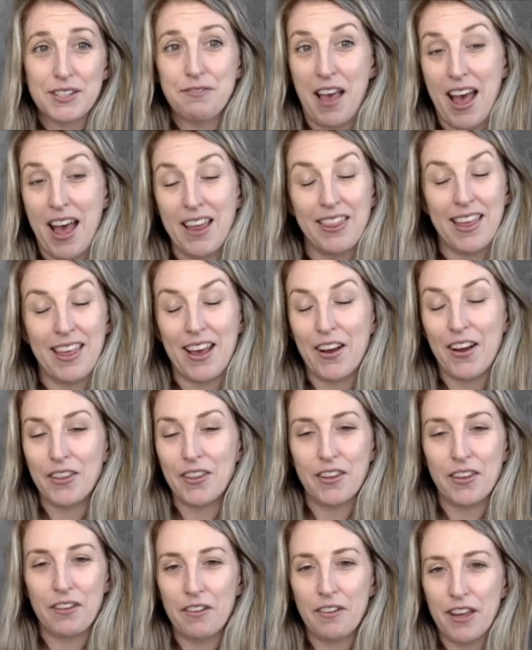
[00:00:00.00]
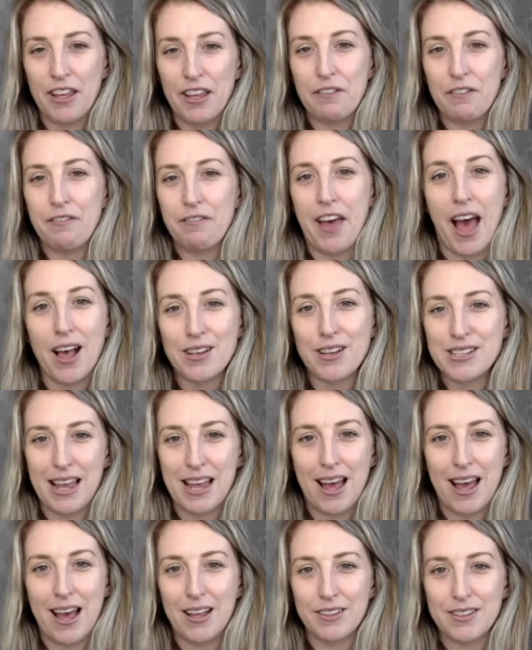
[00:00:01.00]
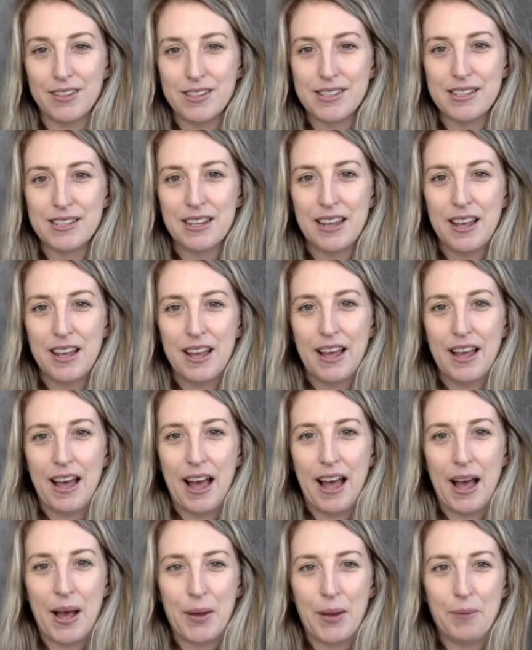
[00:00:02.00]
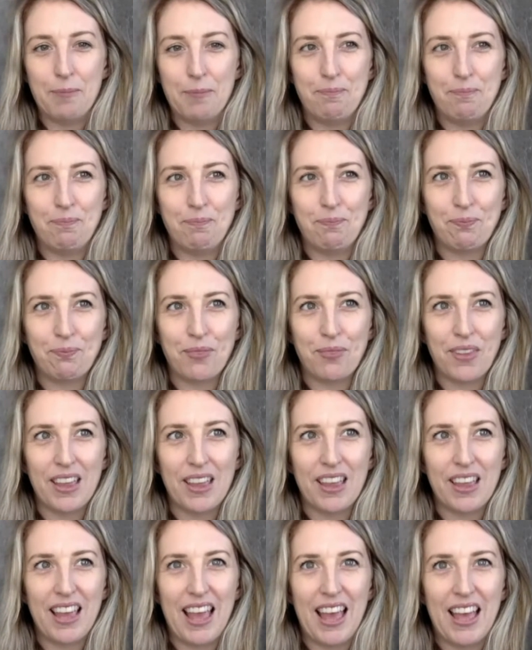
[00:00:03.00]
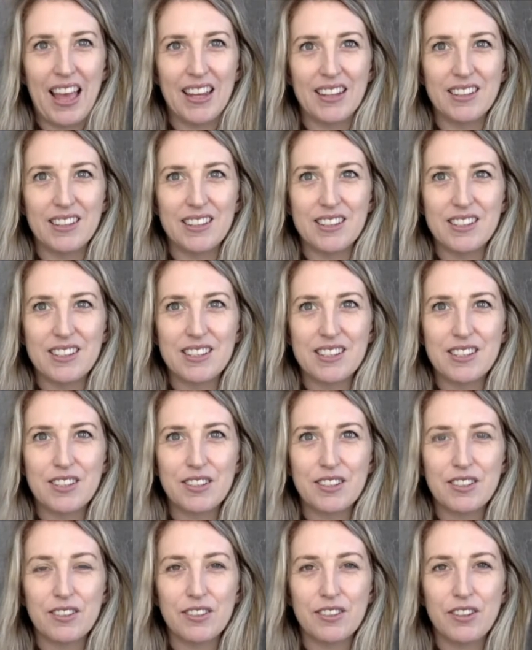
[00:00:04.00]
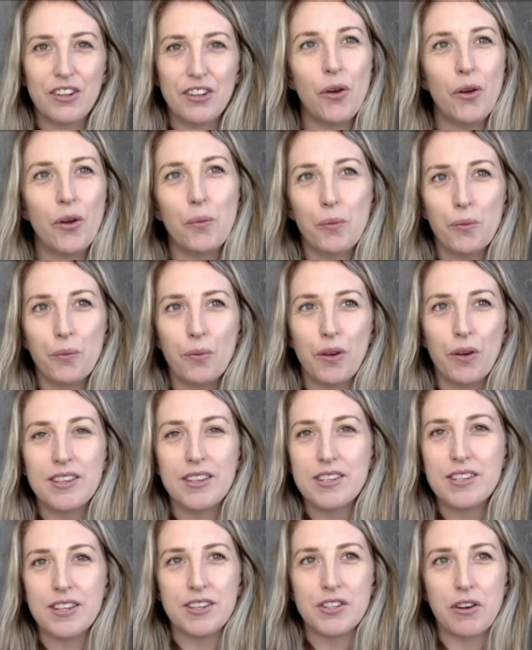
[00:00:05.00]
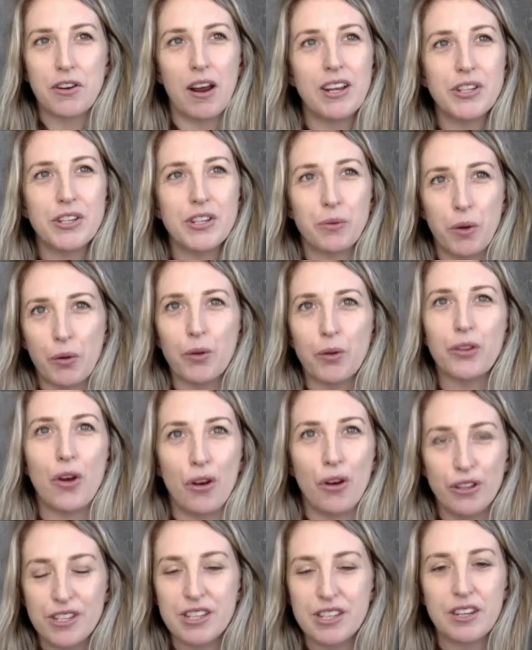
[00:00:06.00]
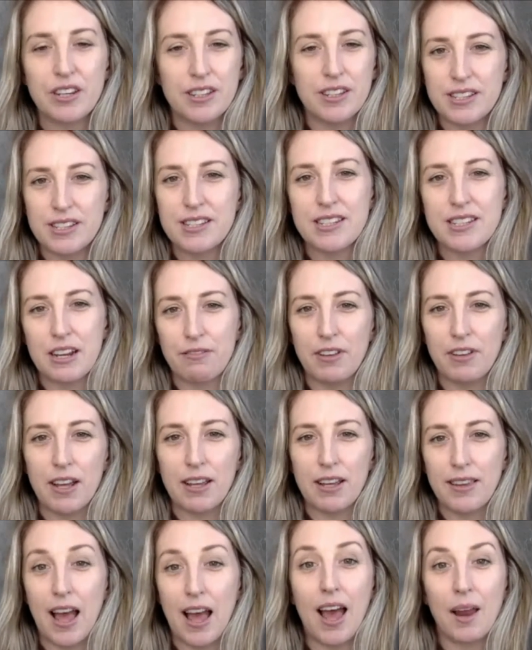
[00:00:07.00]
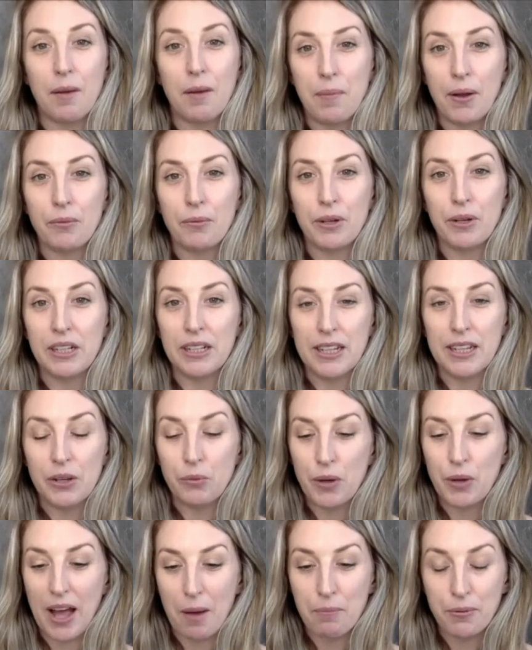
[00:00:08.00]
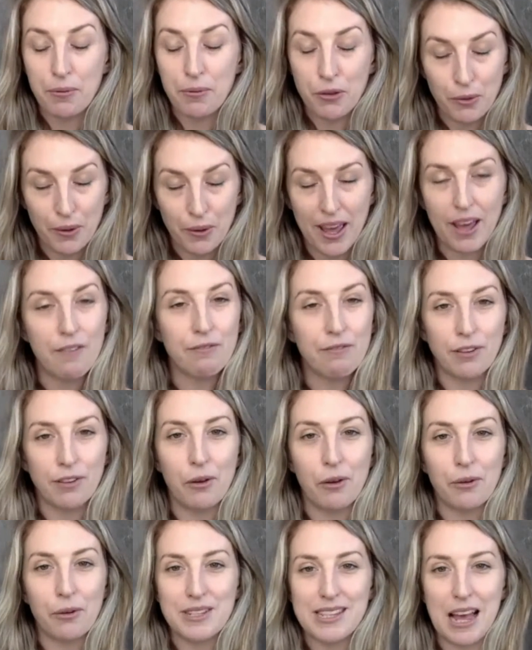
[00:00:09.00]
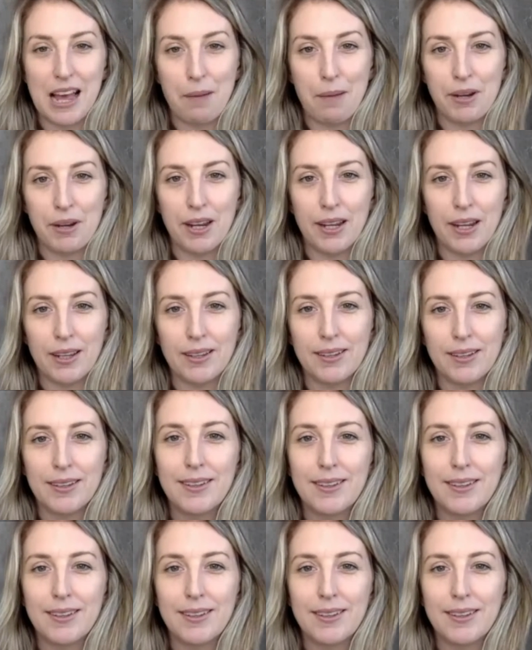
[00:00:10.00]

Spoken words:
found there in the vowel sounds. And you know, it's great to work with consonants and stuff like that, but really our pure airflow is happening